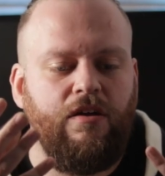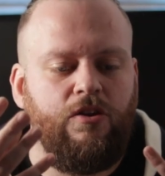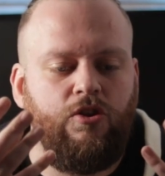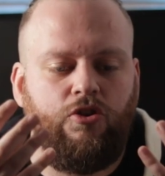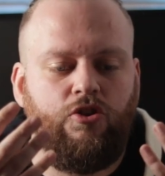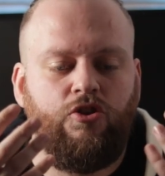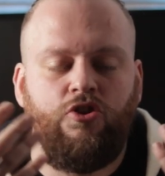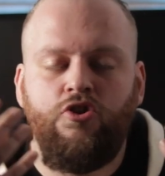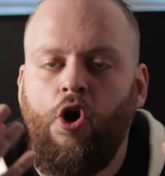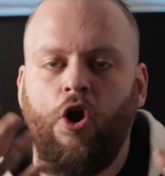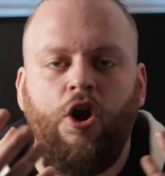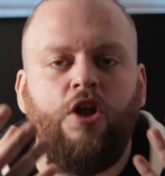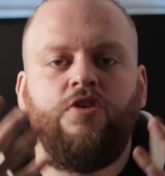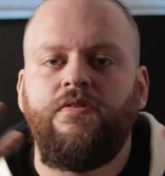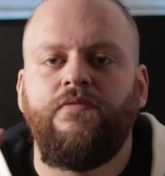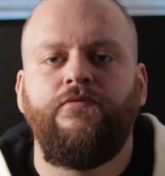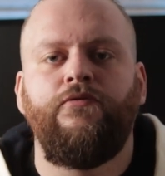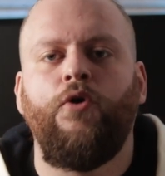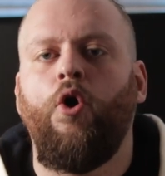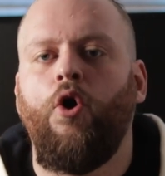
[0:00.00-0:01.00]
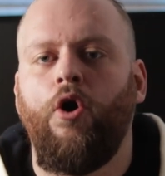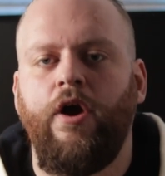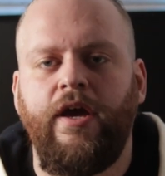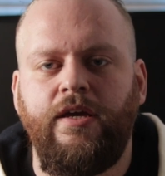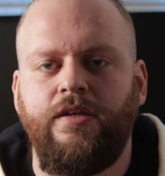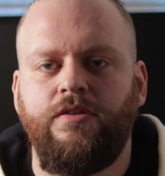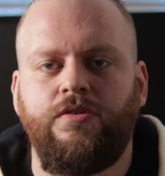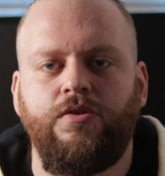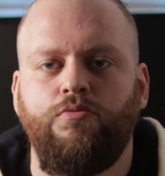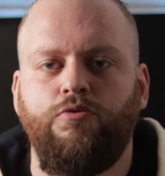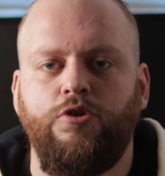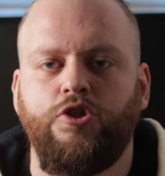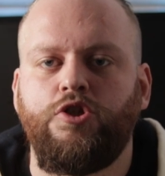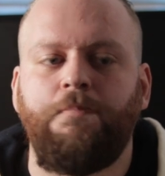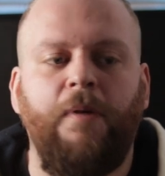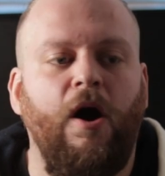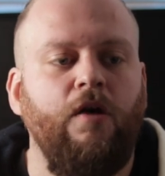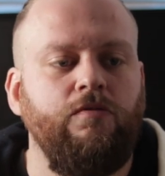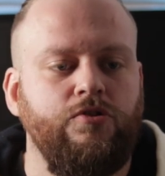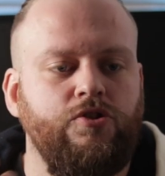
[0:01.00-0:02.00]
null and void
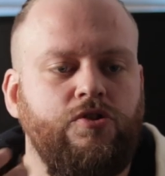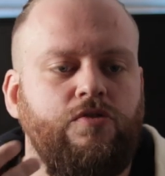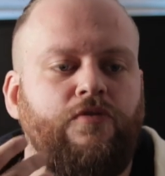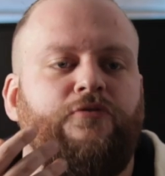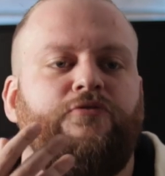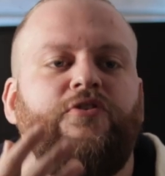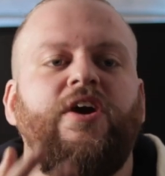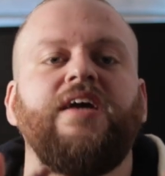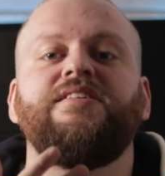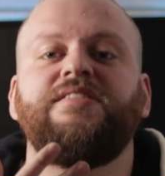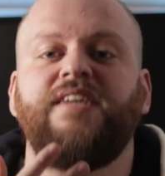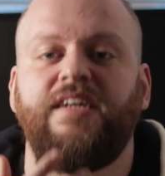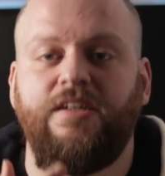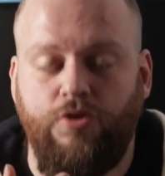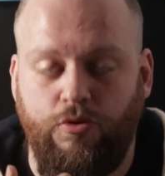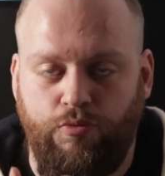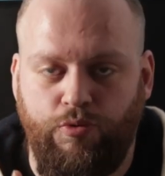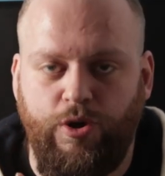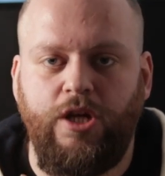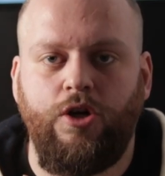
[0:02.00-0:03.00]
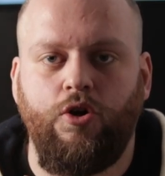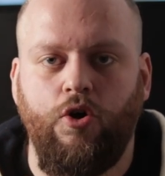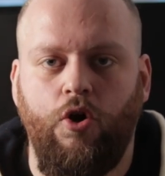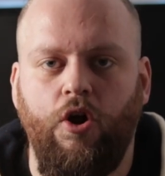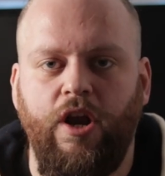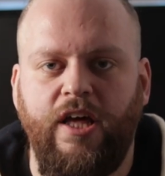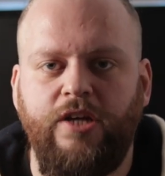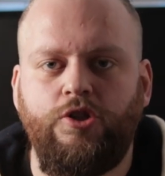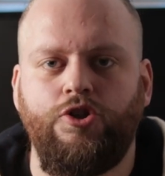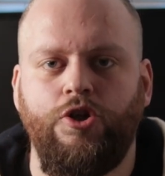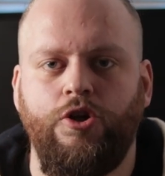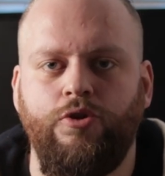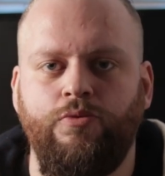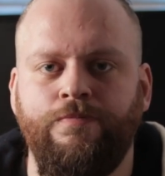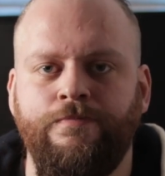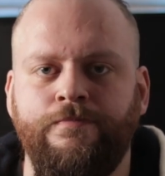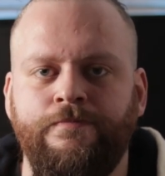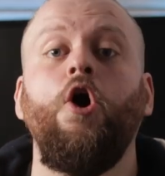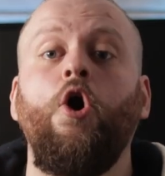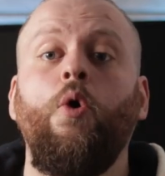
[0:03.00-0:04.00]
response to fixing the recall issue.